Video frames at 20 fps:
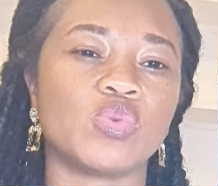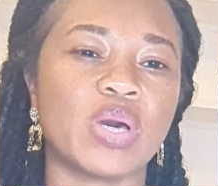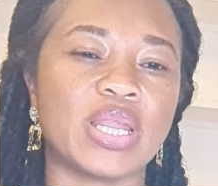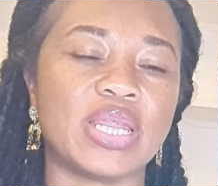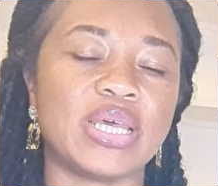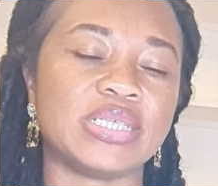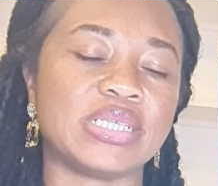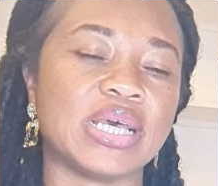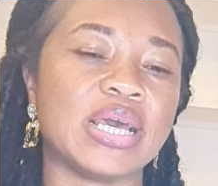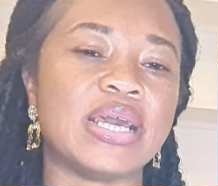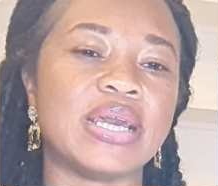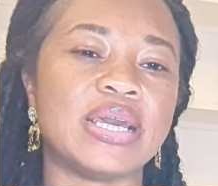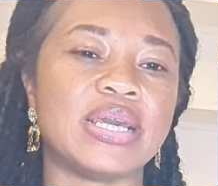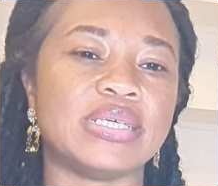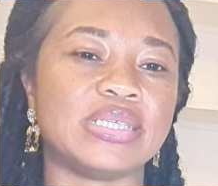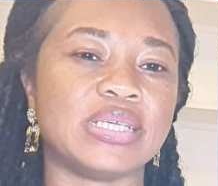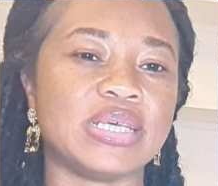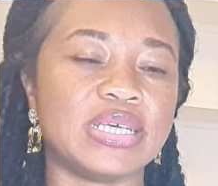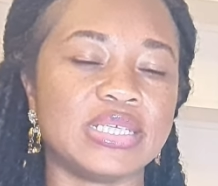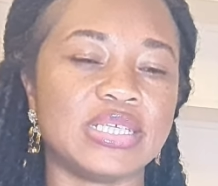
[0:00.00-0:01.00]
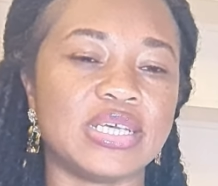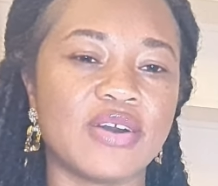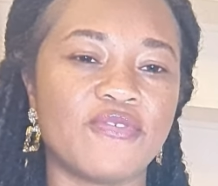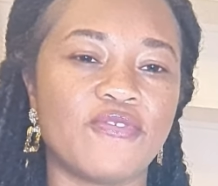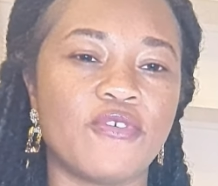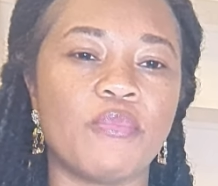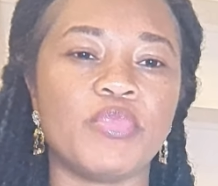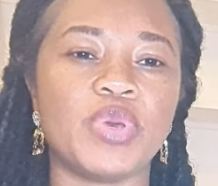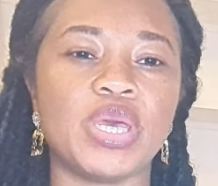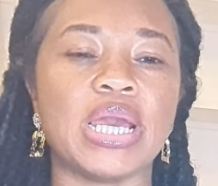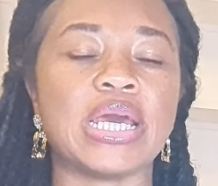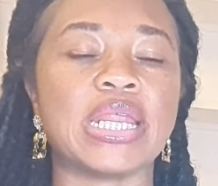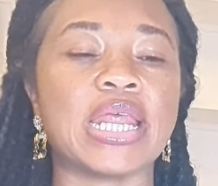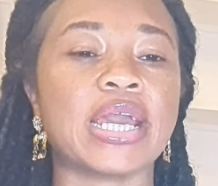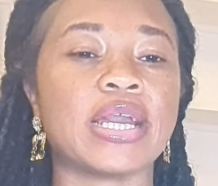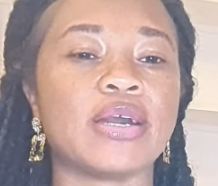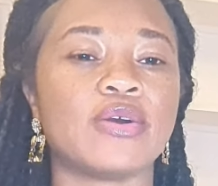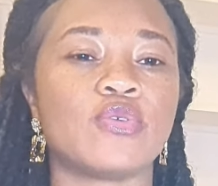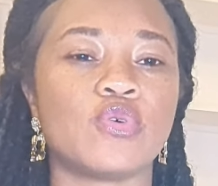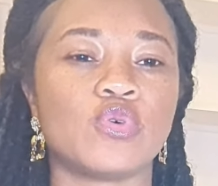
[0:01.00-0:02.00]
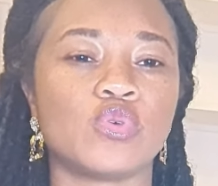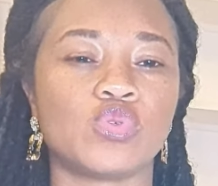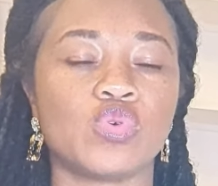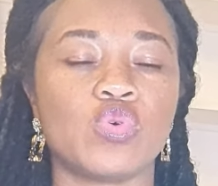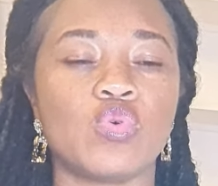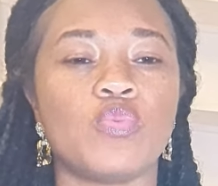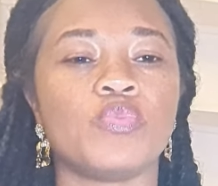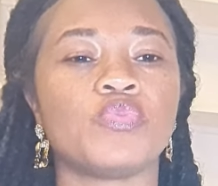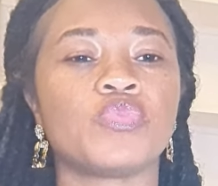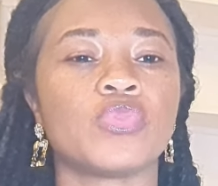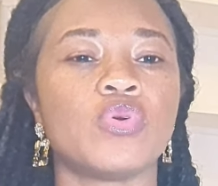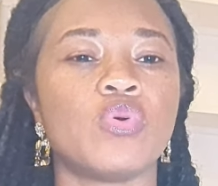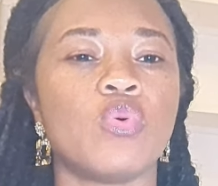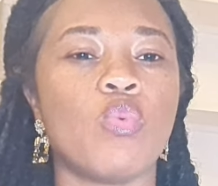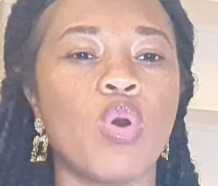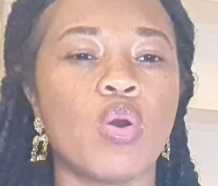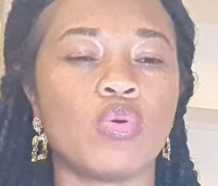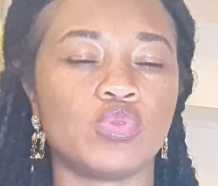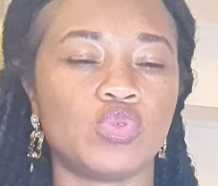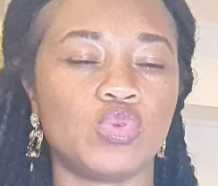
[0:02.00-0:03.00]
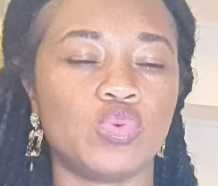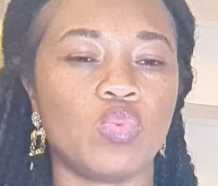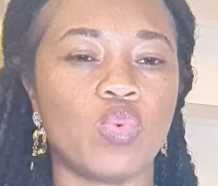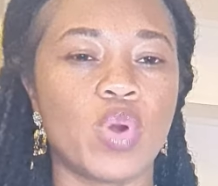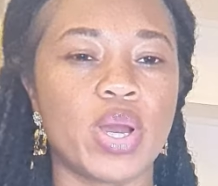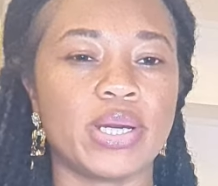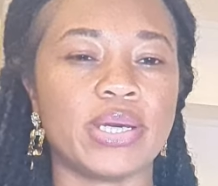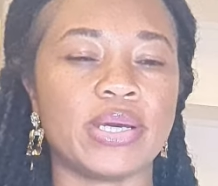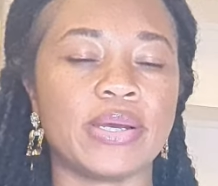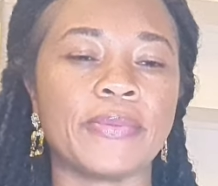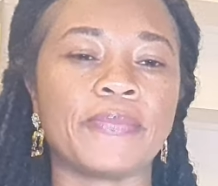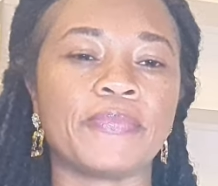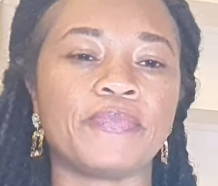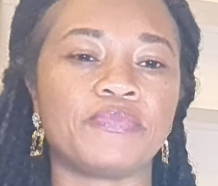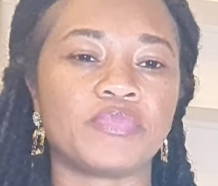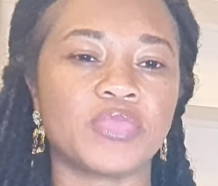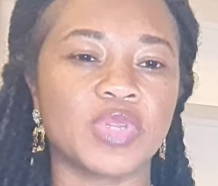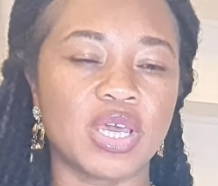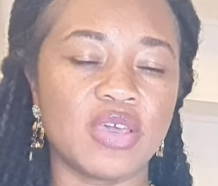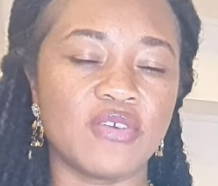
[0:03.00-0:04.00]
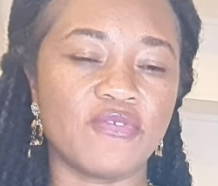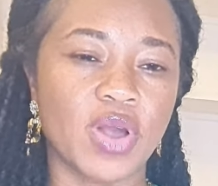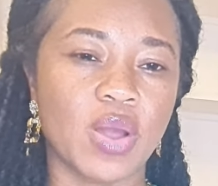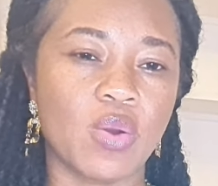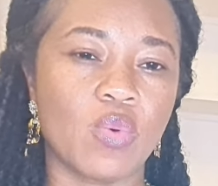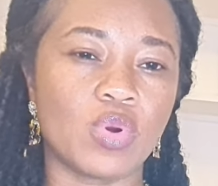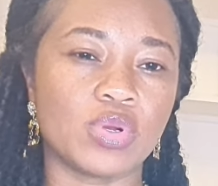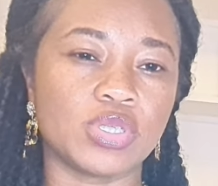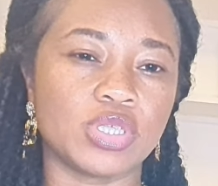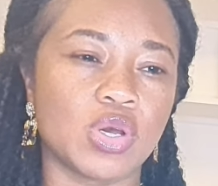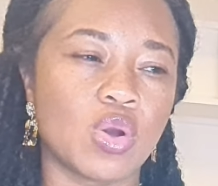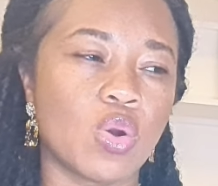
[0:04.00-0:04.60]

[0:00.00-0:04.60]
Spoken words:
So at least it's easier for me. And I can also walk to work if I want.